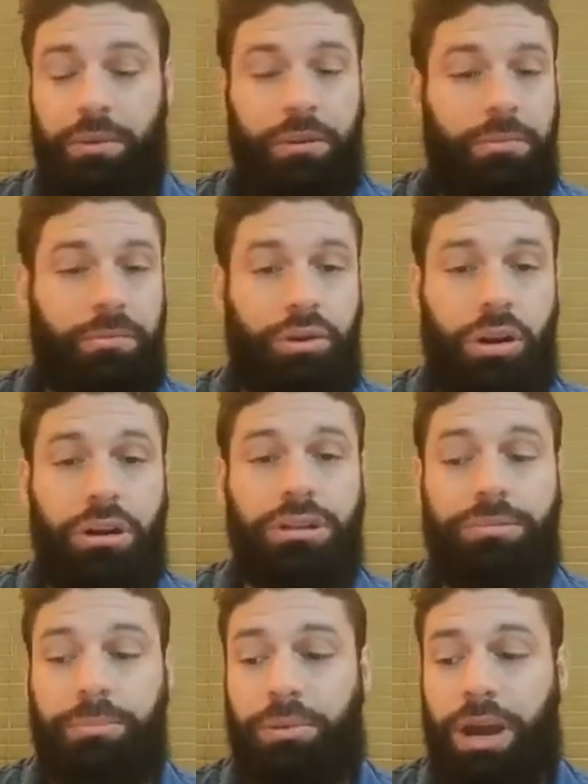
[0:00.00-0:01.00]
product,
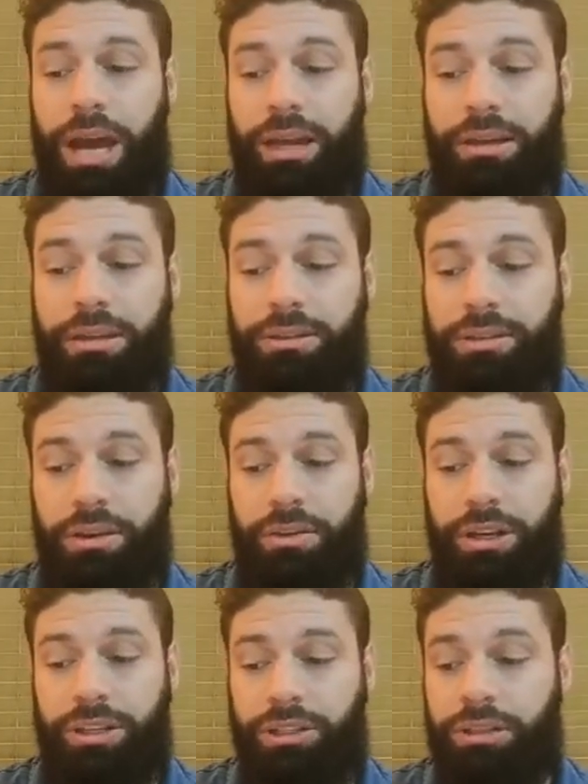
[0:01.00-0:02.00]
brand
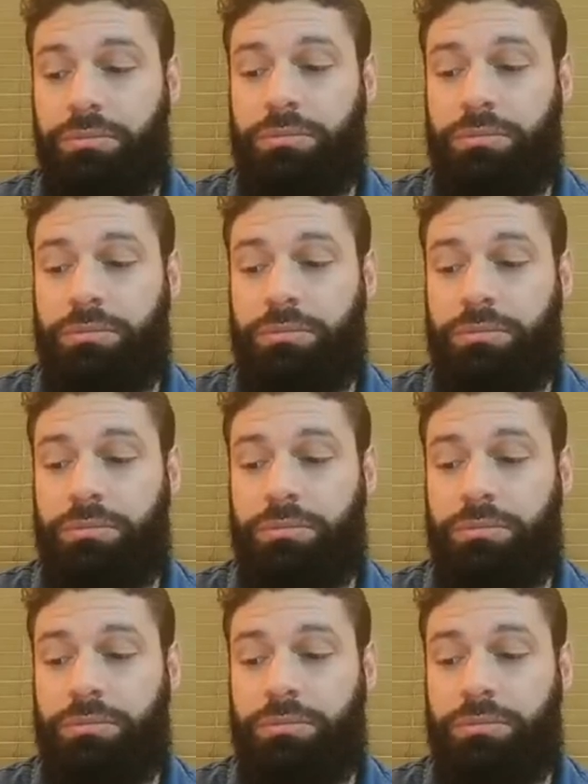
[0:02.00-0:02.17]
consideration,